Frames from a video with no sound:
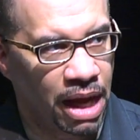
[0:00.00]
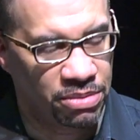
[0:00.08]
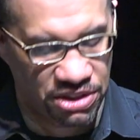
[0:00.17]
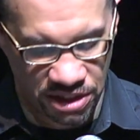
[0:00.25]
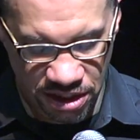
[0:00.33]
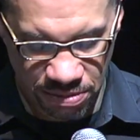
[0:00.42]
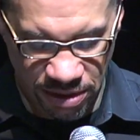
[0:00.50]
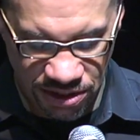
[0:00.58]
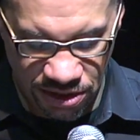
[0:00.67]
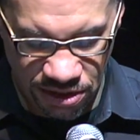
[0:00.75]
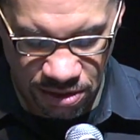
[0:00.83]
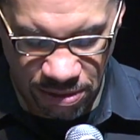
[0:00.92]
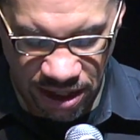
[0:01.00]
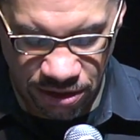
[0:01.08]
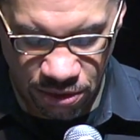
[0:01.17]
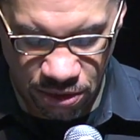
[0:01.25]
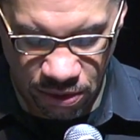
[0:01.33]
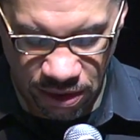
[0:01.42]
I was 6 months into my
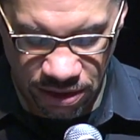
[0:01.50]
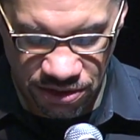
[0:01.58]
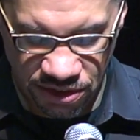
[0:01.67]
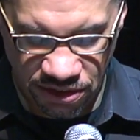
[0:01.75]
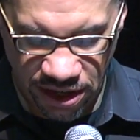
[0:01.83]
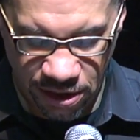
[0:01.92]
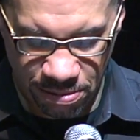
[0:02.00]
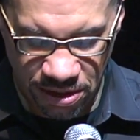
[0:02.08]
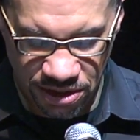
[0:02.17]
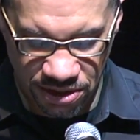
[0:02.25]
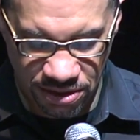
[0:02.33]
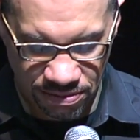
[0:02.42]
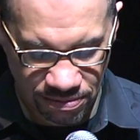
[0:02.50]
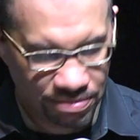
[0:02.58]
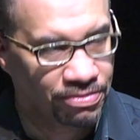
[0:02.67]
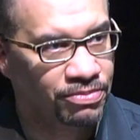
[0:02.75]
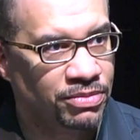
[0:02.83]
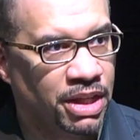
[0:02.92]
new career as a therapist,
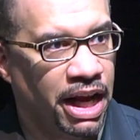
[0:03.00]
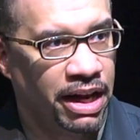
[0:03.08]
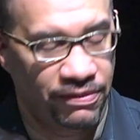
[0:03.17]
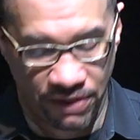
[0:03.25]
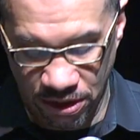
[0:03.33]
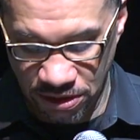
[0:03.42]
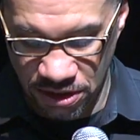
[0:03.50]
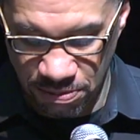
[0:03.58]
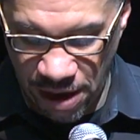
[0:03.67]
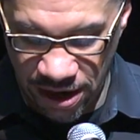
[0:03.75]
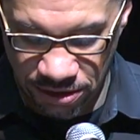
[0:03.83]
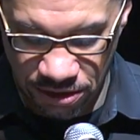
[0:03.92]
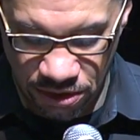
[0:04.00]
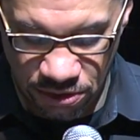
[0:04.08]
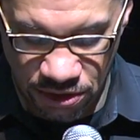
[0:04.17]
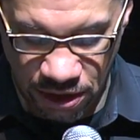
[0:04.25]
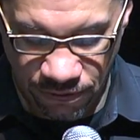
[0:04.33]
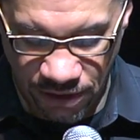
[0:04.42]
and I felt inspired to do
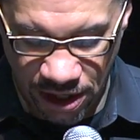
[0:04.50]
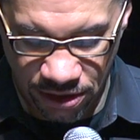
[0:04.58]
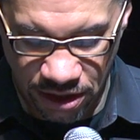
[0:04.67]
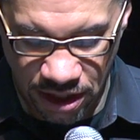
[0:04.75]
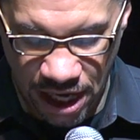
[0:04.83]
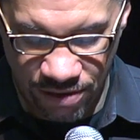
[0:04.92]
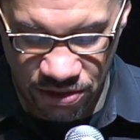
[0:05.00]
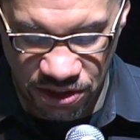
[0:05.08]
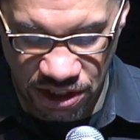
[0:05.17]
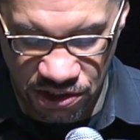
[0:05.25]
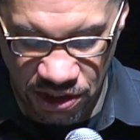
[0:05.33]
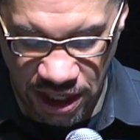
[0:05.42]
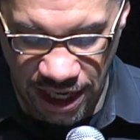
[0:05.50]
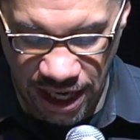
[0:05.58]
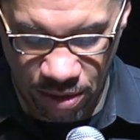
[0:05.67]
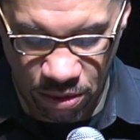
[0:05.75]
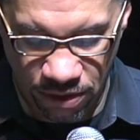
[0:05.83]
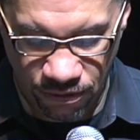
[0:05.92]
so following a conversation I
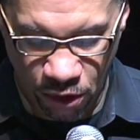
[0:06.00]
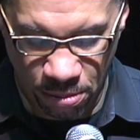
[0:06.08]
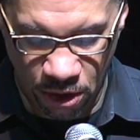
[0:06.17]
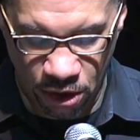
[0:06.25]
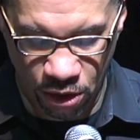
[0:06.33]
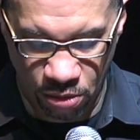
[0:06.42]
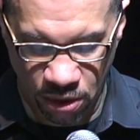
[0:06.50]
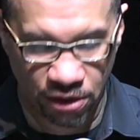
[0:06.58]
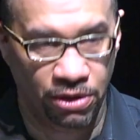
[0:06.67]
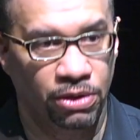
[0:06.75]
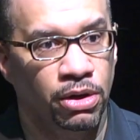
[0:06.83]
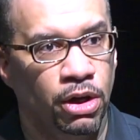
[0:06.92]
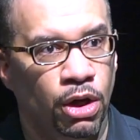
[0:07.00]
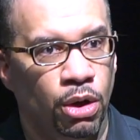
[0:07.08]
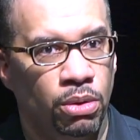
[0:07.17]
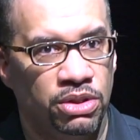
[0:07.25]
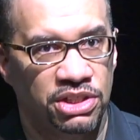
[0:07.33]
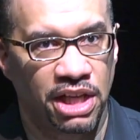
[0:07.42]
had with a former coworker
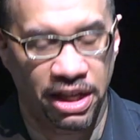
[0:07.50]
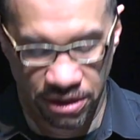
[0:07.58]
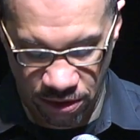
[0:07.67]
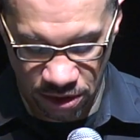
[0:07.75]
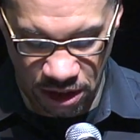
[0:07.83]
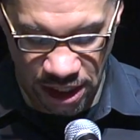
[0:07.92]
who assigned her